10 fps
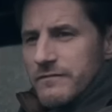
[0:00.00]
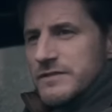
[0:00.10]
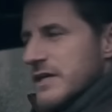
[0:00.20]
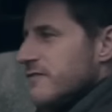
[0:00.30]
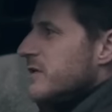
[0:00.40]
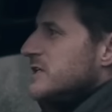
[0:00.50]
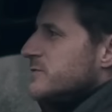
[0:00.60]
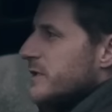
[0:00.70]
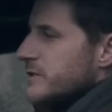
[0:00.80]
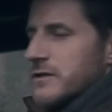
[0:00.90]
I have a safe
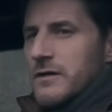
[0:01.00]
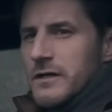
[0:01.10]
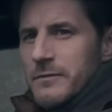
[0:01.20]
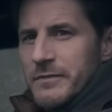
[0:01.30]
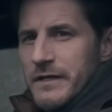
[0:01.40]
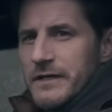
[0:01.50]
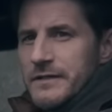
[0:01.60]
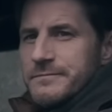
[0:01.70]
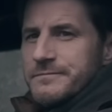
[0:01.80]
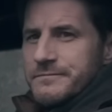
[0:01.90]
place we can talk up
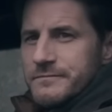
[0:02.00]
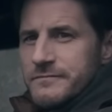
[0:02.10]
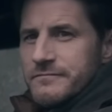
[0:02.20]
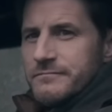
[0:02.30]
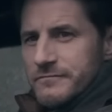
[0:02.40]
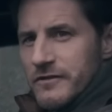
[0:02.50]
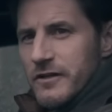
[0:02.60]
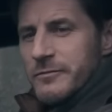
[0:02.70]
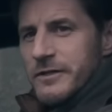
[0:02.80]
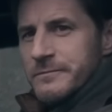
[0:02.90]
ahead.
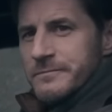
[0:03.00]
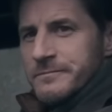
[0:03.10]
Follow me.